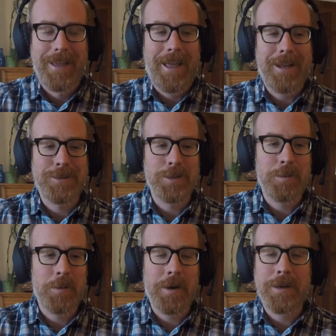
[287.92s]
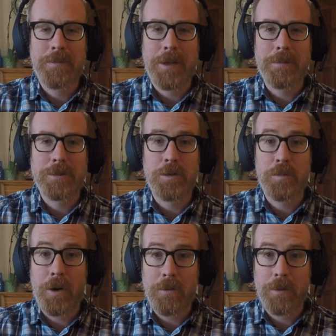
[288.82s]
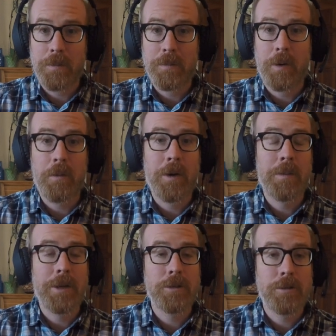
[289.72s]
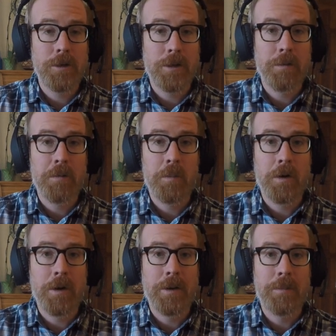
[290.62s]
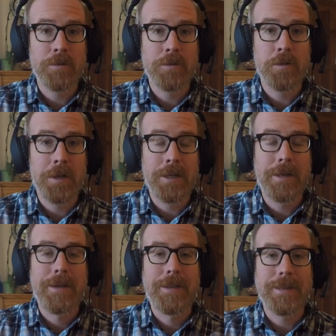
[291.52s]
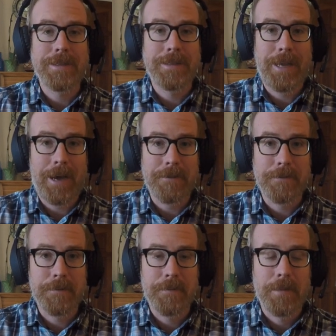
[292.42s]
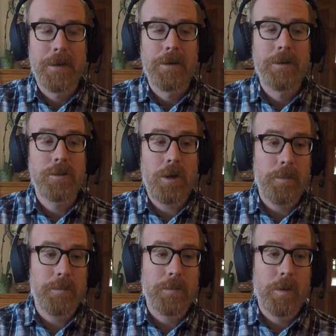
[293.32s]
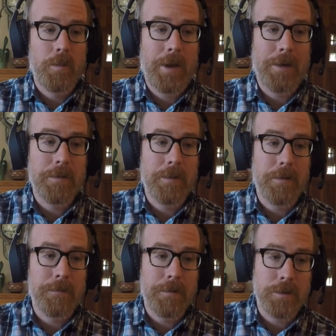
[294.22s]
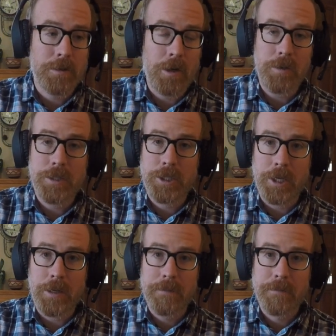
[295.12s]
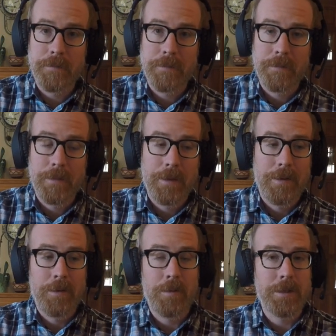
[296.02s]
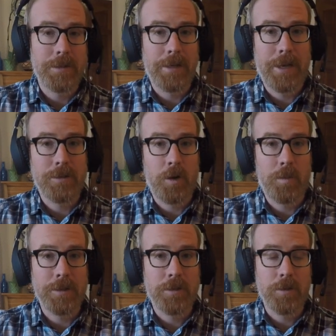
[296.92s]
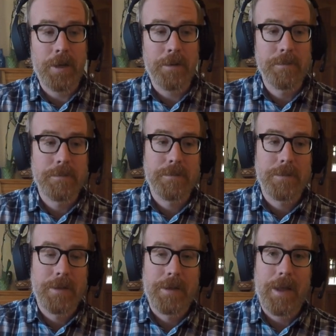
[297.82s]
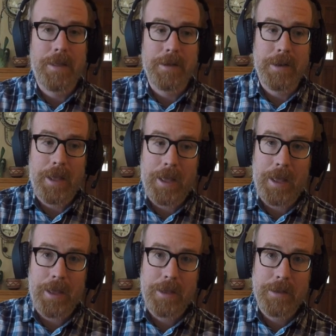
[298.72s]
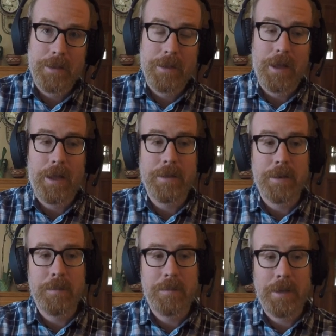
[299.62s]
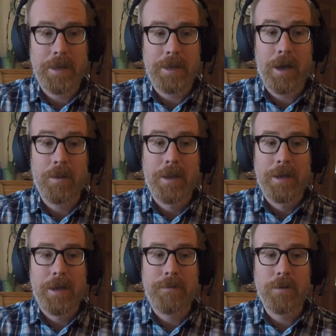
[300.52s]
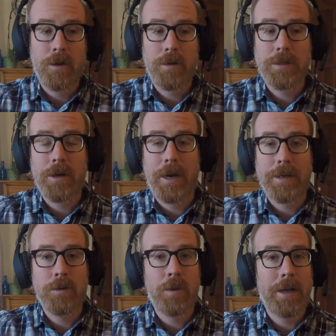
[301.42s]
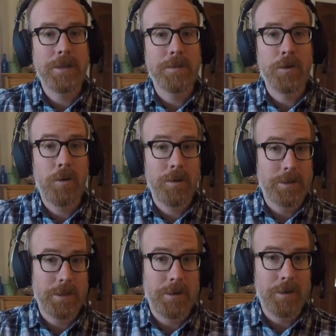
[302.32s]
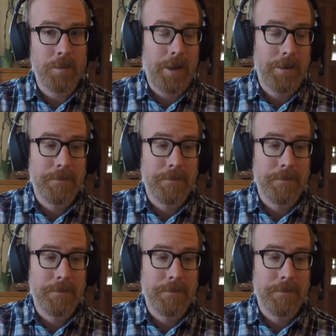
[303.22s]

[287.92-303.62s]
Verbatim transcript: and so we want to be able to both, but we want to make sure that we're able to read the staff. So we have a, a first note, G, which is a nice open string, and then A, and then B. Now, if you'll notice here, I did write some chords in here, right?